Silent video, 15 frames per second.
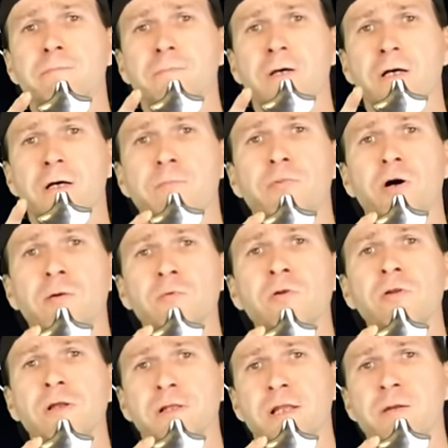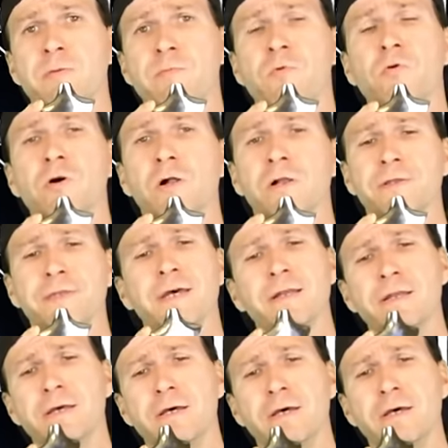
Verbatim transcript: uh, pommel, a lot of people call it that.